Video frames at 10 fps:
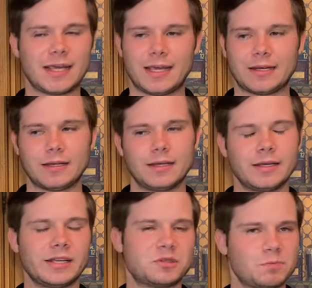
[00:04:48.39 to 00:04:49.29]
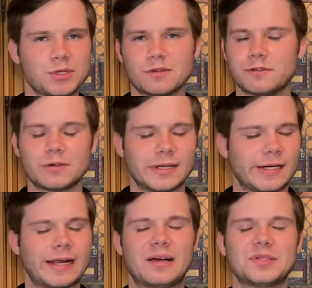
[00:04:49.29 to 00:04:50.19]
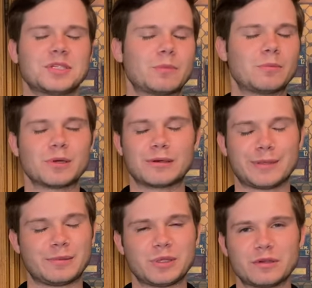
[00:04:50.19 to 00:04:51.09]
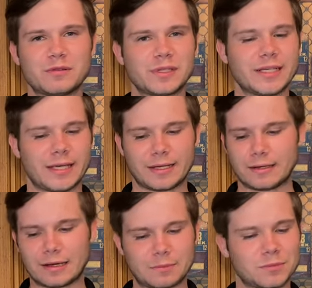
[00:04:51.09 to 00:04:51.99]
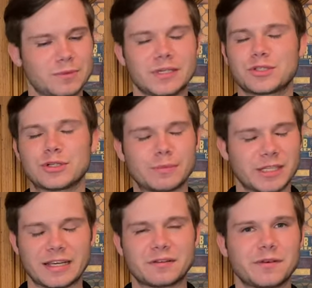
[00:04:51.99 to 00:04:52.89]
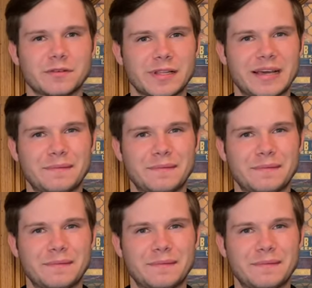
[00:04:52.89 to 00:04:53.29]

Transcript: and it's beautiful and it houses my bourbon beautifully, and I'm extremely thankful for that.